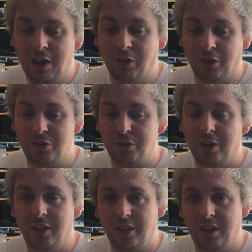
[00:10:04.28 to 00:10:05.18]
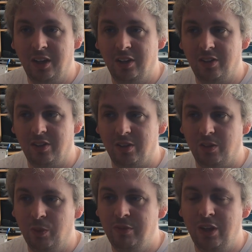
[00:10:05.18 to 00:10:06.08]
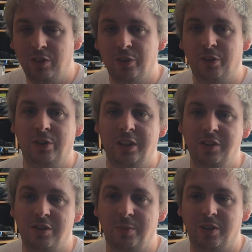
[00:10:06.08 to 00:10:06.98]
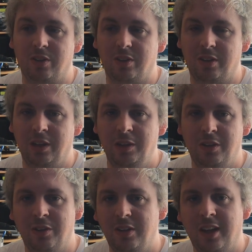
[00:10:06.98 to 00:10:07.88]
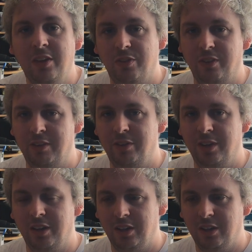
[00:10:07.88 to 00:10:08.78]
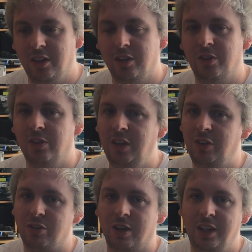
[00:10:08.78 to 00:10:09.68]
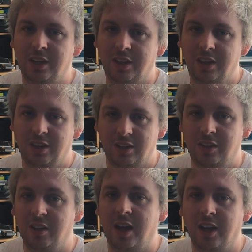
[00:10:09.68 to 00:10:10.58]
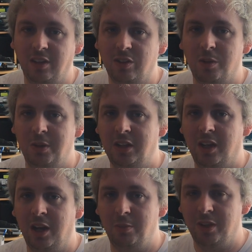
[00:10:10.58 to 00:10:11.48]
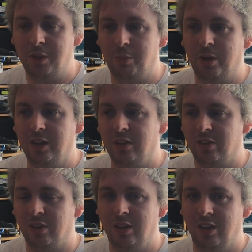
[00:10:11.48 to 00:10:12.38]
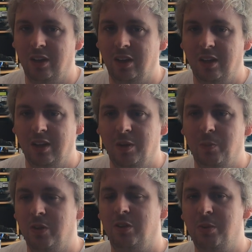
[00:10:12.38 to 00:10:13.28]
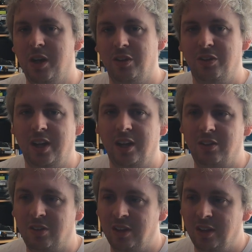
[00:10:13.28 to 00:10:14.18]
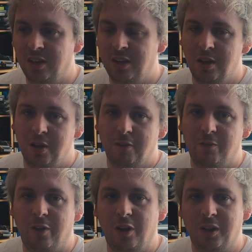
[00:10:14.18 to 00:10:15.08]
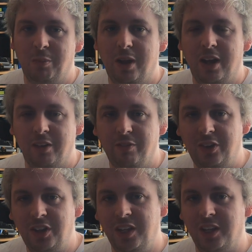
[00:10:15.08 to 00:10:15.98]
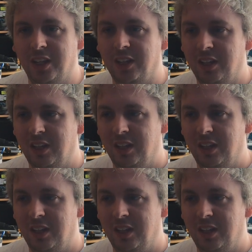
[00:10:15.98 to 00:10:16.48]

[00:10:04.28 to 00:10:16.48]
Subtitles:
out of control, and with these old instruments, they don't last forever. You can only strike a tine so many times and it breaks. And once a piano starts falling apart and fatiguing,